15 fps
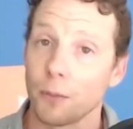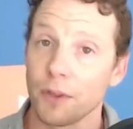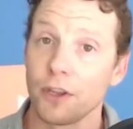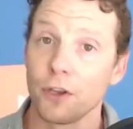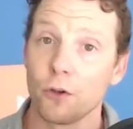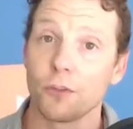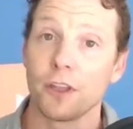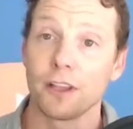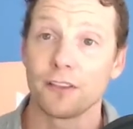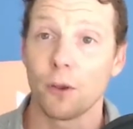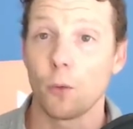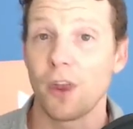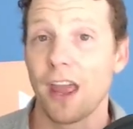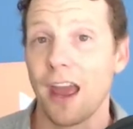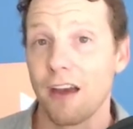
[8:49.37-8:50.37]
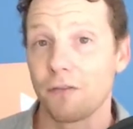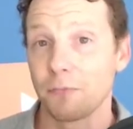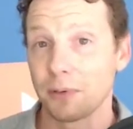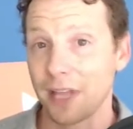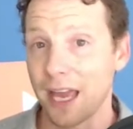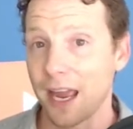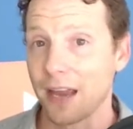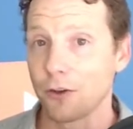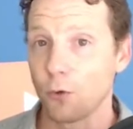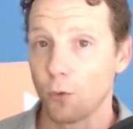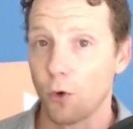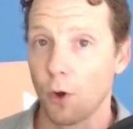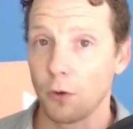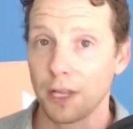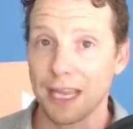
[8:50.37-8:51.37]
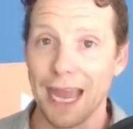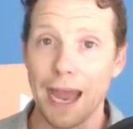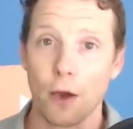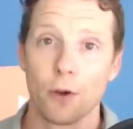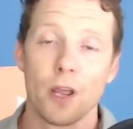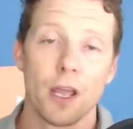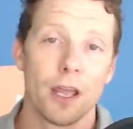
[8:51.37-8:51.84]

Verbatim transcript: of the new things that we have planned rolling out